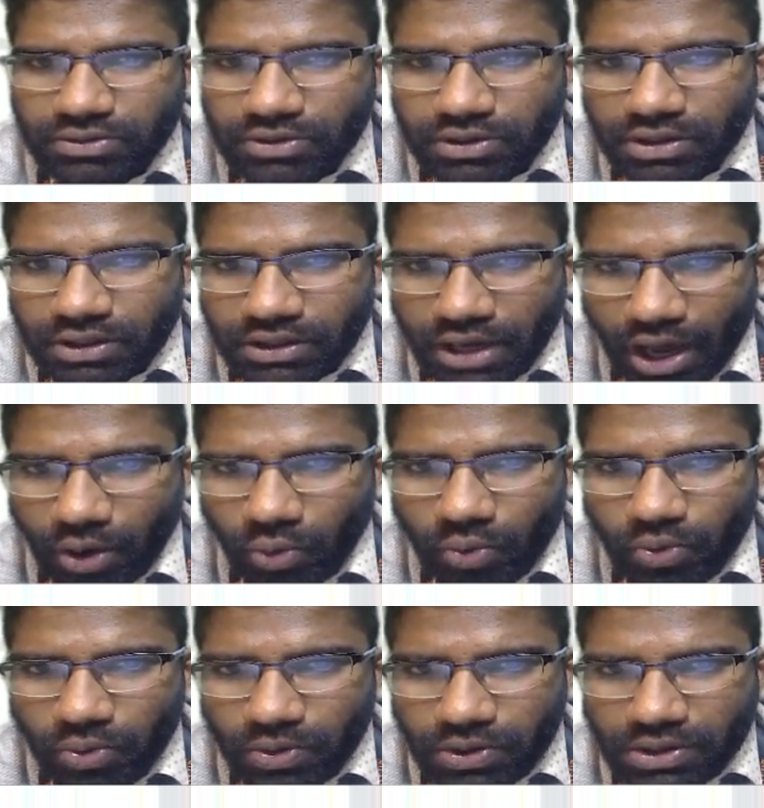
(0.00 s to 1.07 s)
Now,
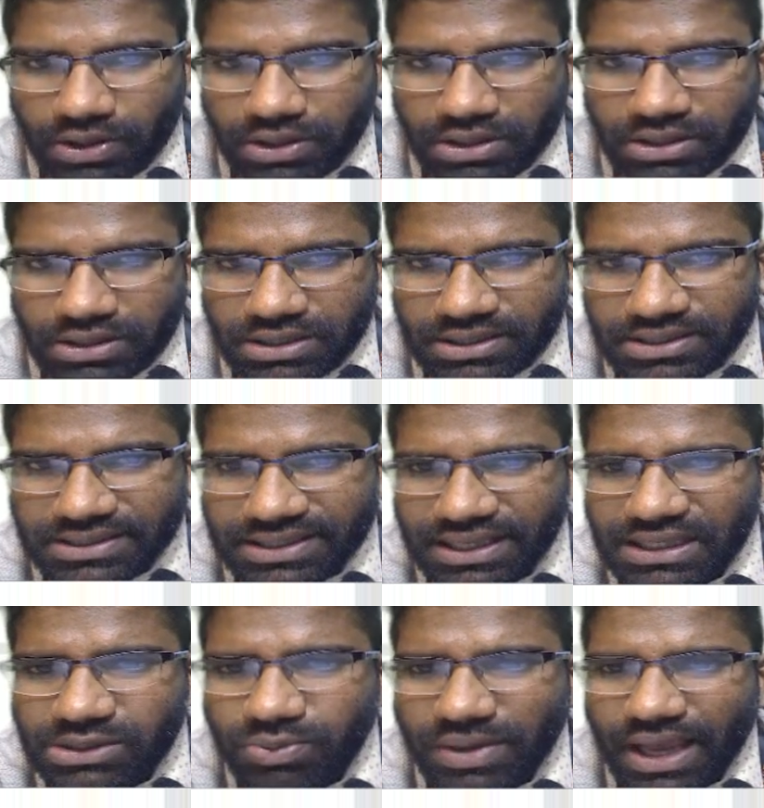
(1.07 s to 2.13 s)
since
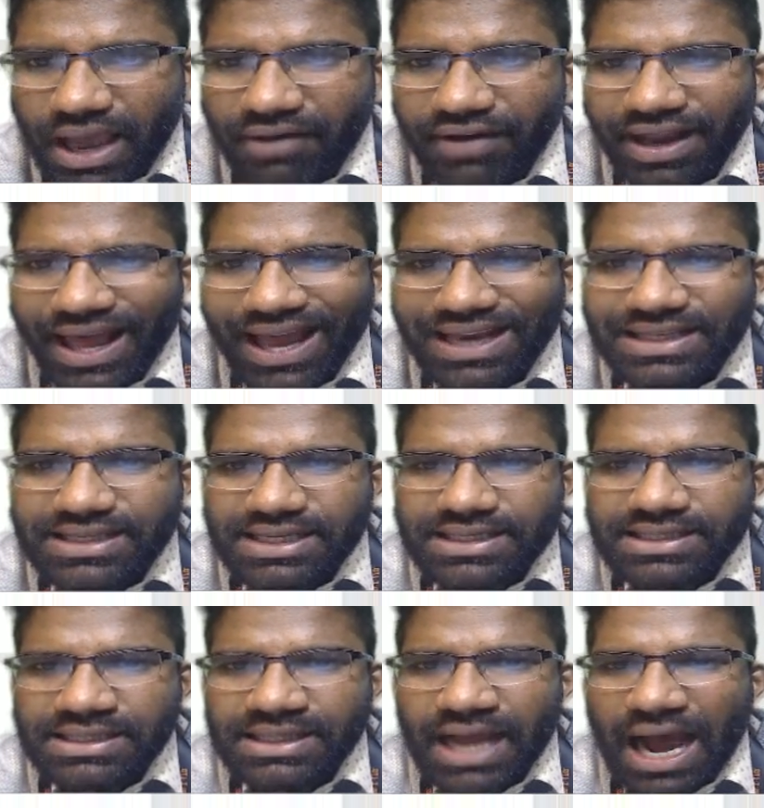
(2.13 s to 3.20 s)
we have analyzed
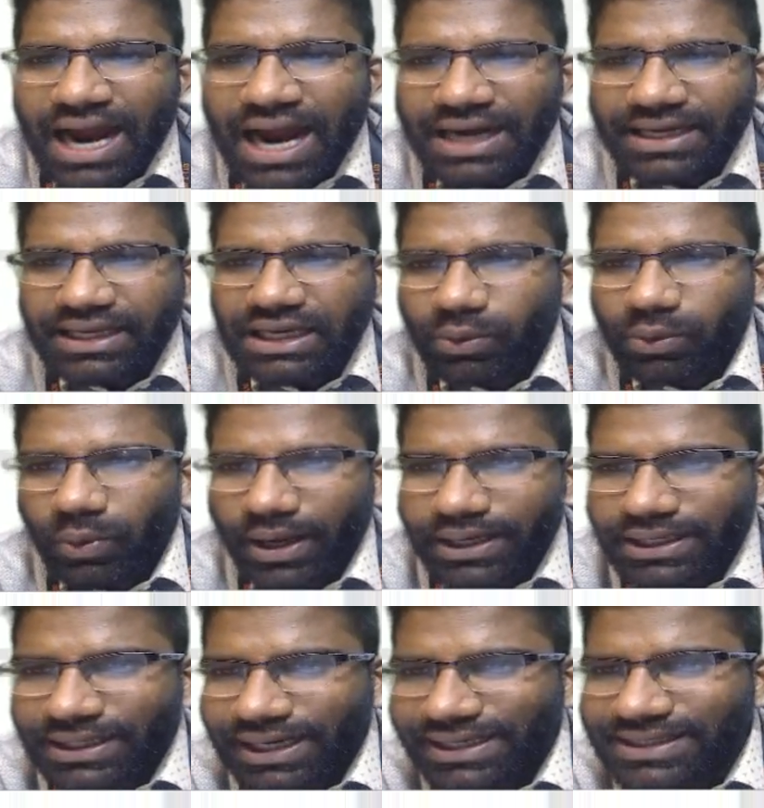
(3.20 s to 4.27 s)
the Article 1,
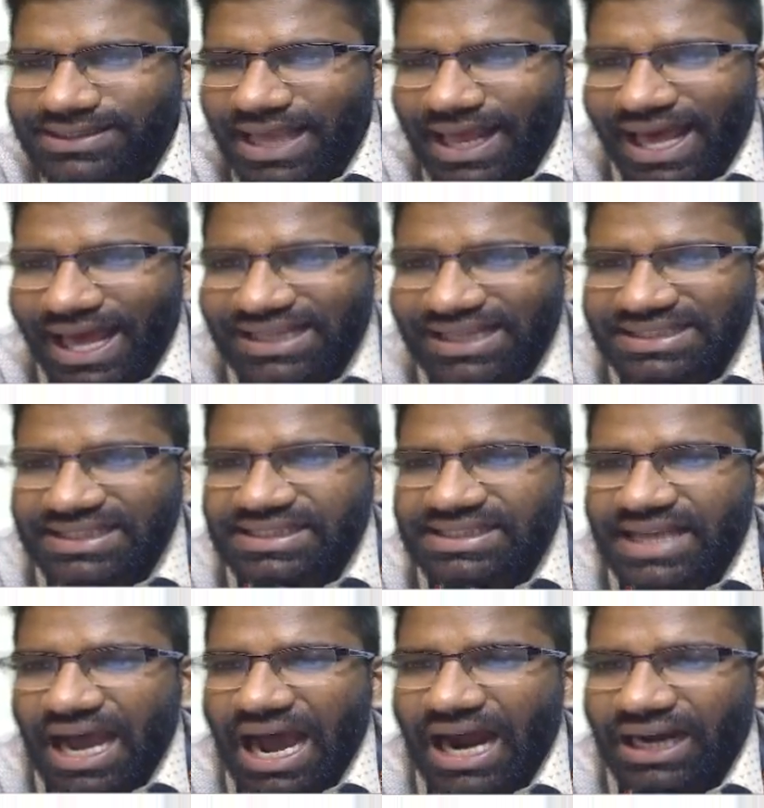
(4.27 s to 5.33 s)
let us analyze the
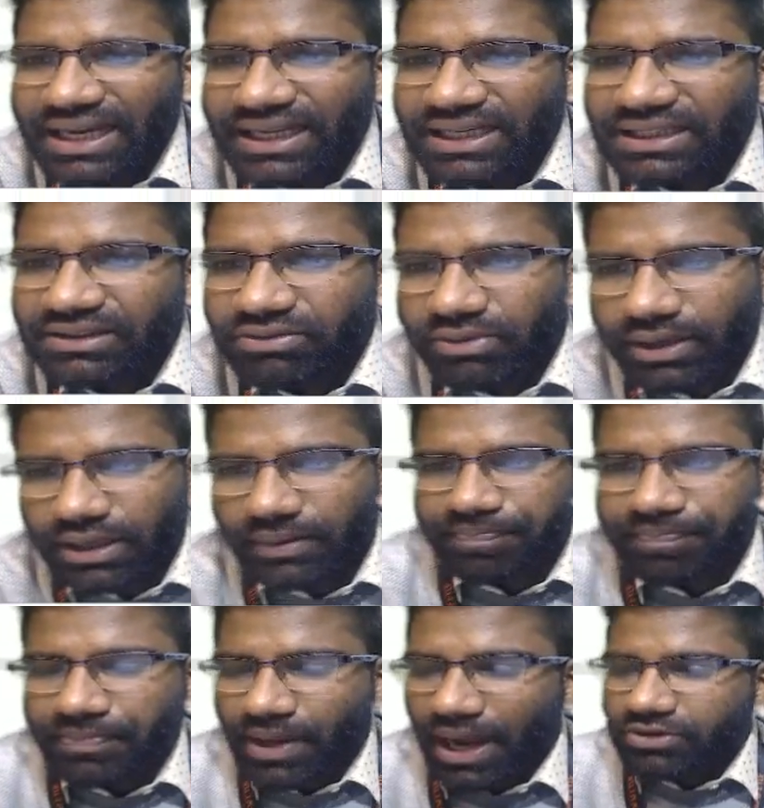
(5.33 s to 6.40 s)
Article 3
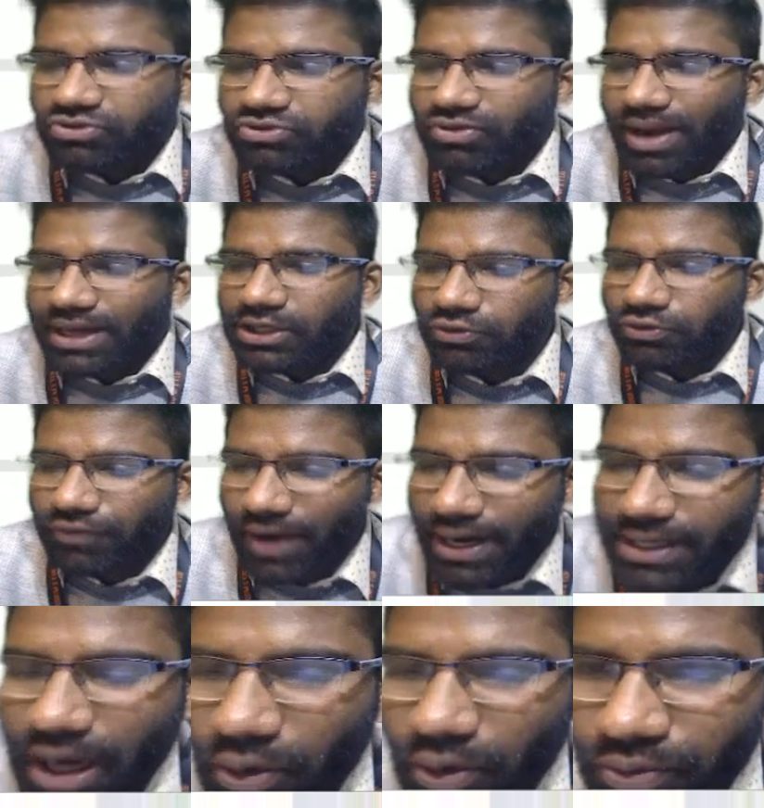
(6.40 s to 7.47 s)
and try to find
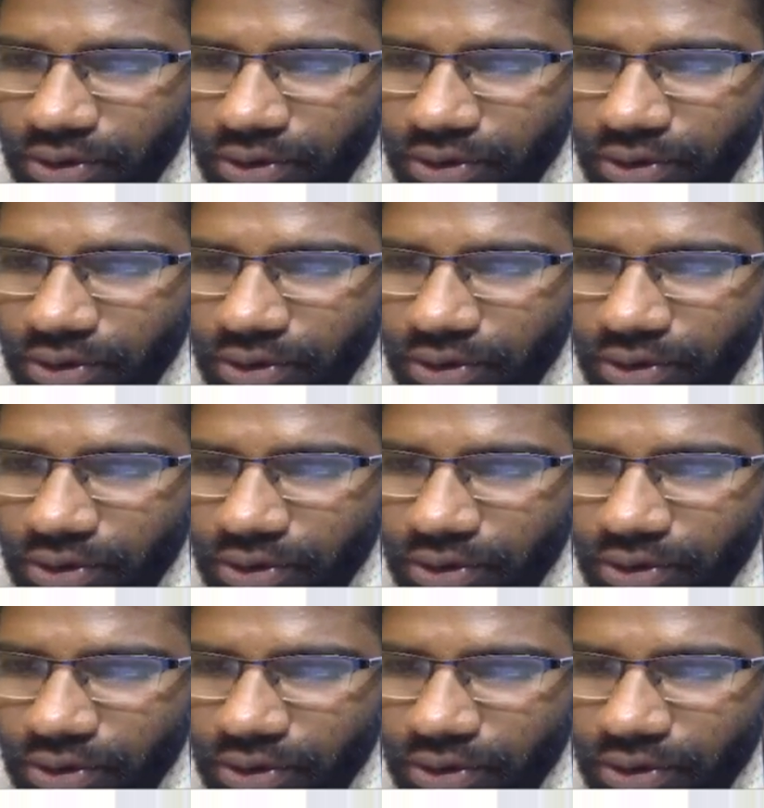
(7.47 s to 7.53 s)
out